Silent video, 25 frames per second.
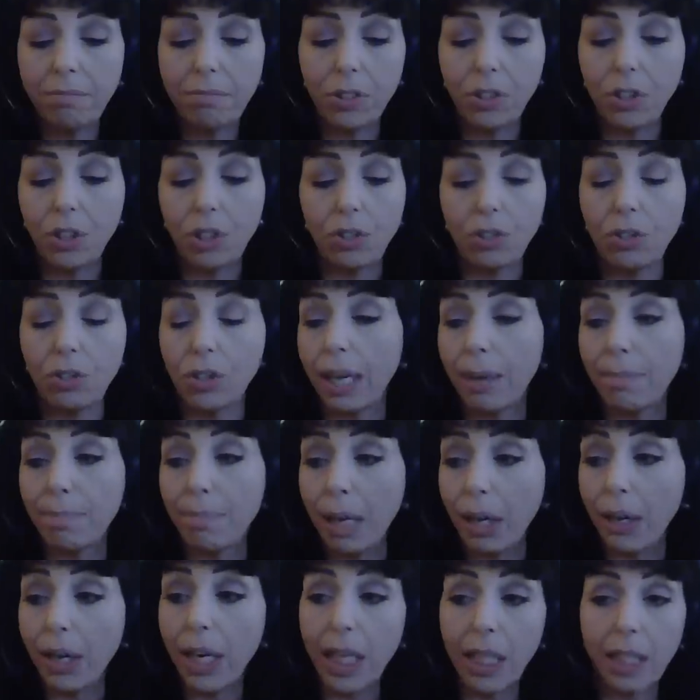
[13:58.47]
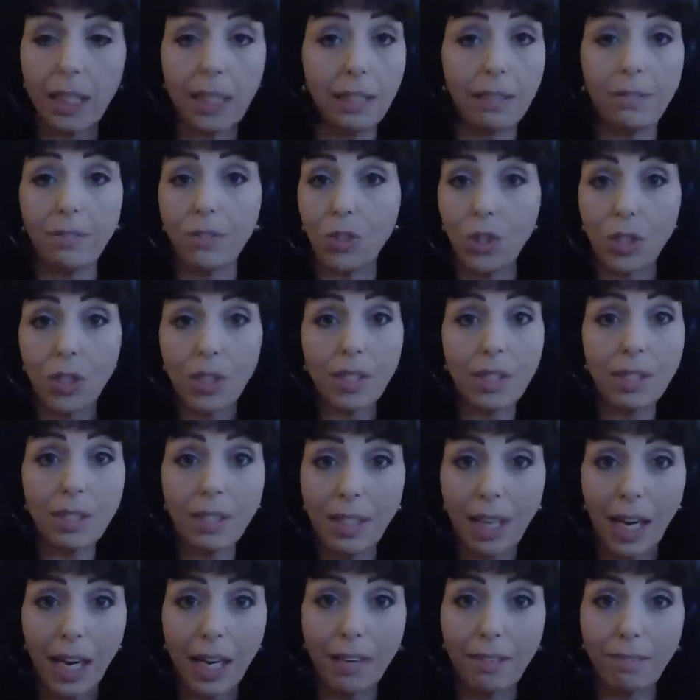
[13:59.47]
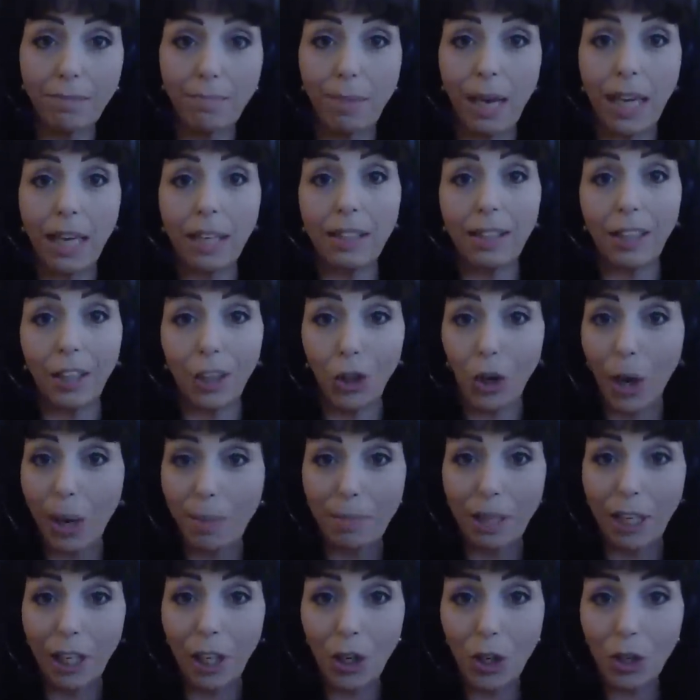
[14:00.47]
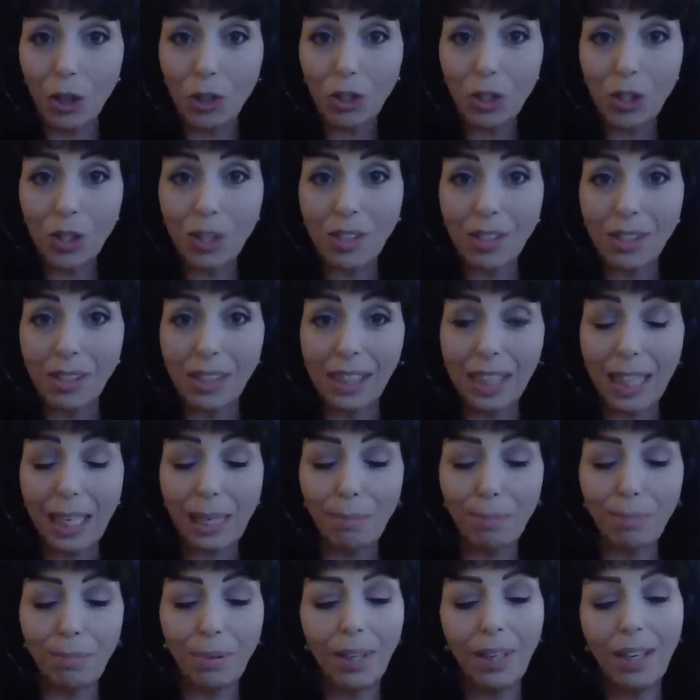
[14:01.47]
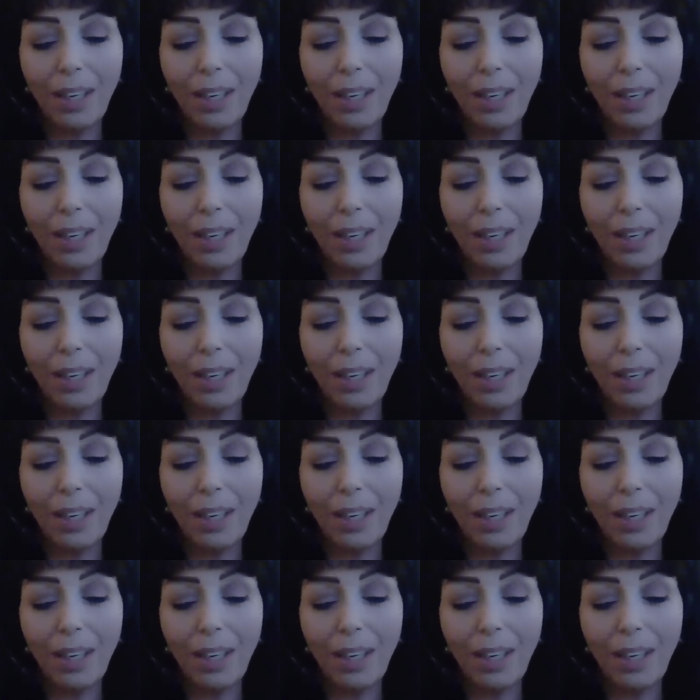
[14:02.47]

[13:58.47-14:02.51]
Should you get married and just kind of make the great big huge leap?